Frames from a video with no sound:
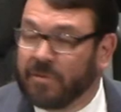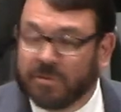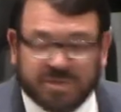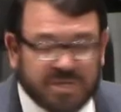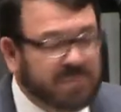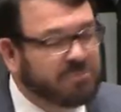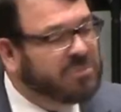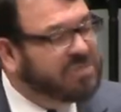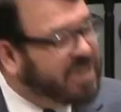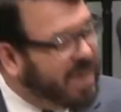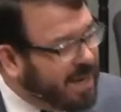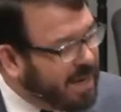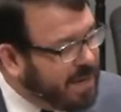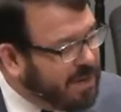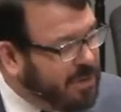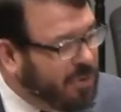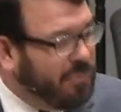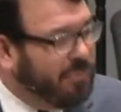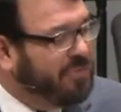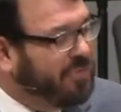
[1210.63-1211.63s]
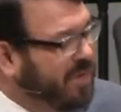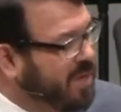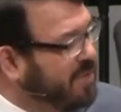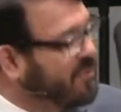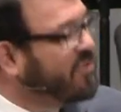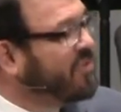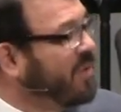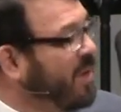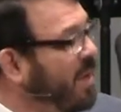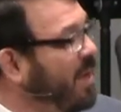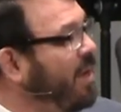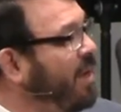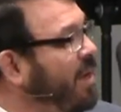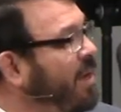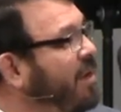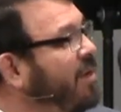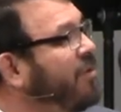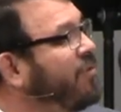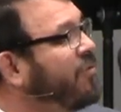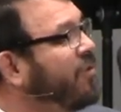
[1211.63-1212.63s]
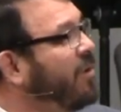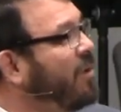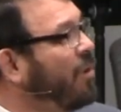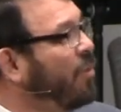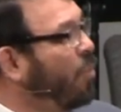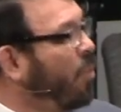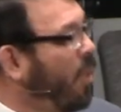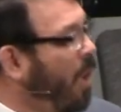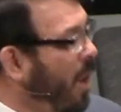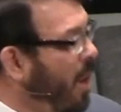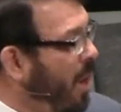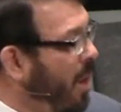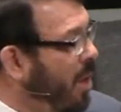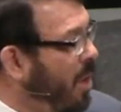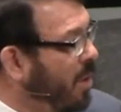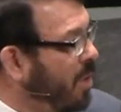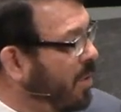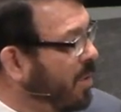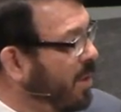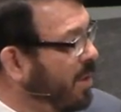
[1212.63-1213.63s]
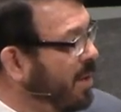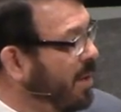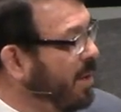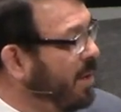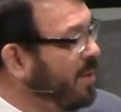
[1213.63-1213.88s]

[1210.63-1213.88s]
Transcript: Folks, I'm telling you, this is wrong.